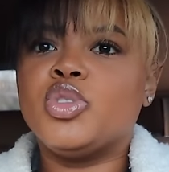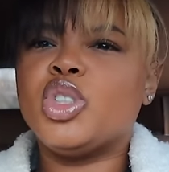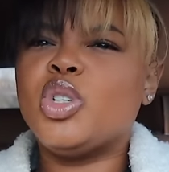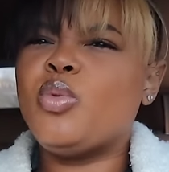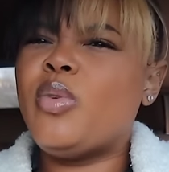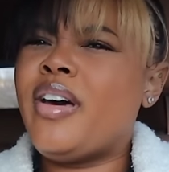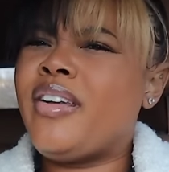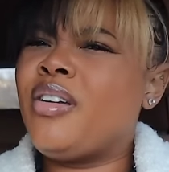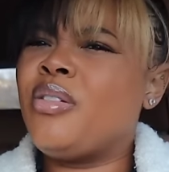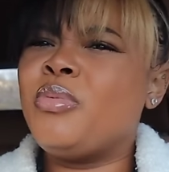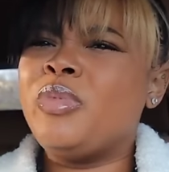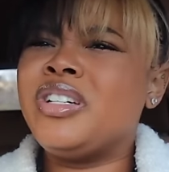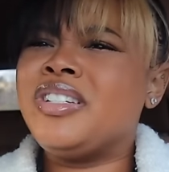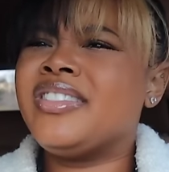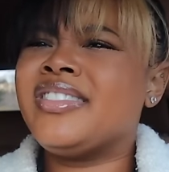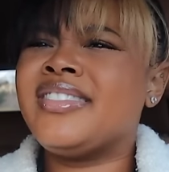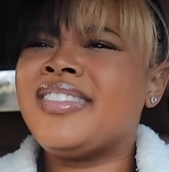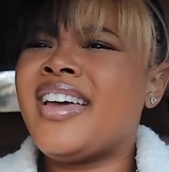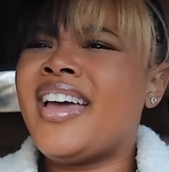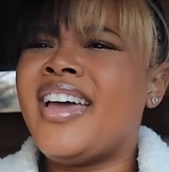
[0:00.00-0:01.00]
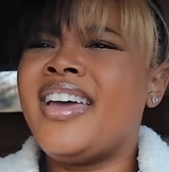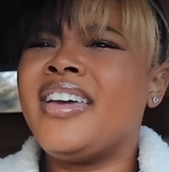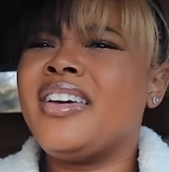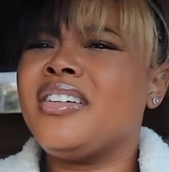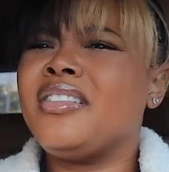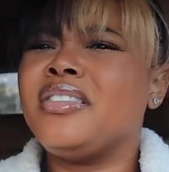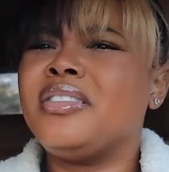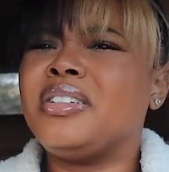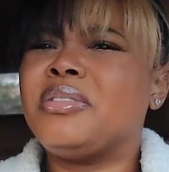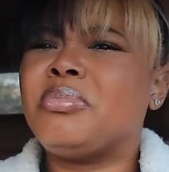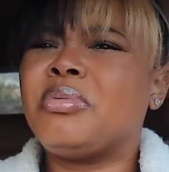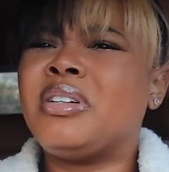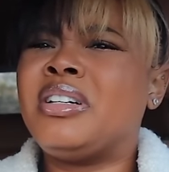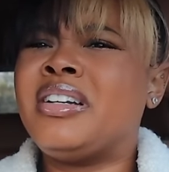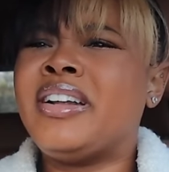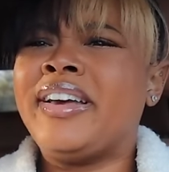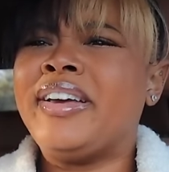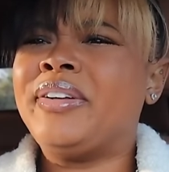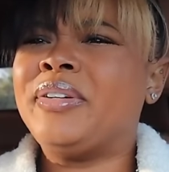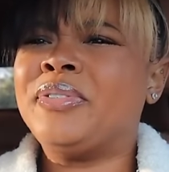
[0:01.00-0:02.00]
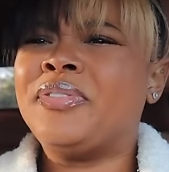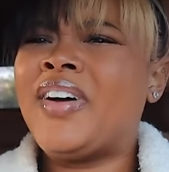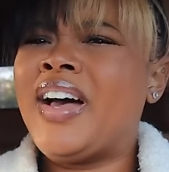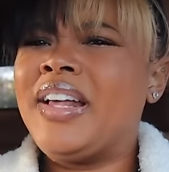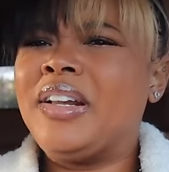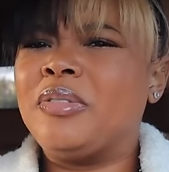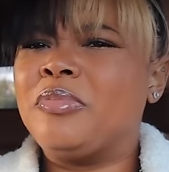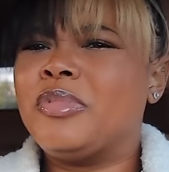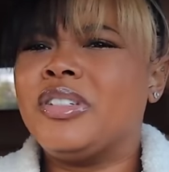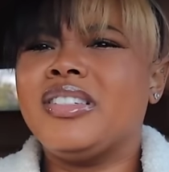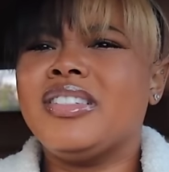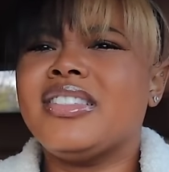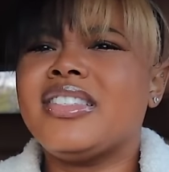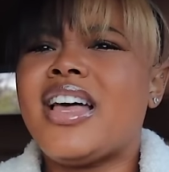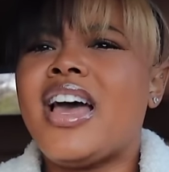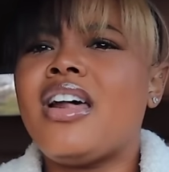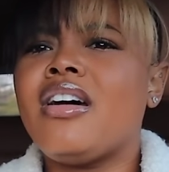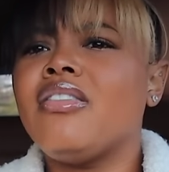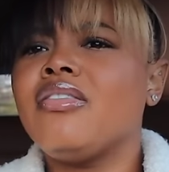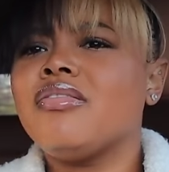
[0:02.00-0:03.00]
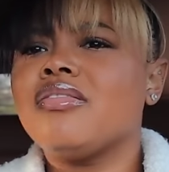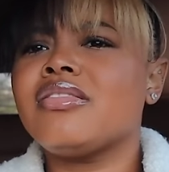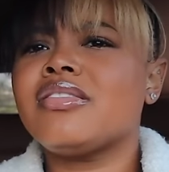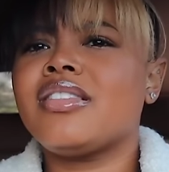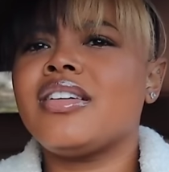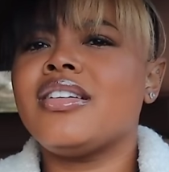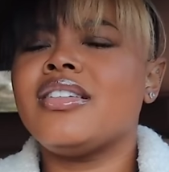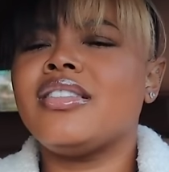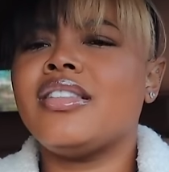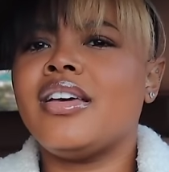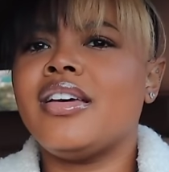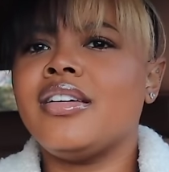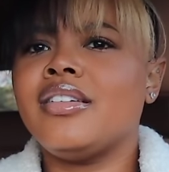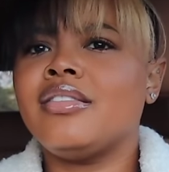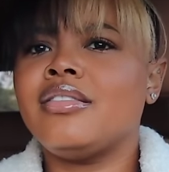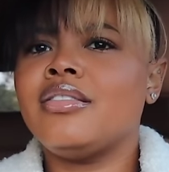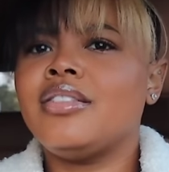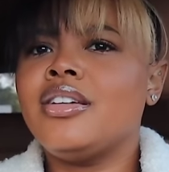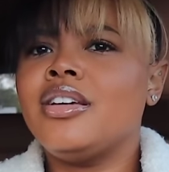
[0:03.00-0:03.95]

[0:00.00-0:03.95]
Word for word: So why don't we just take prenatal vitamins? I don't understand that.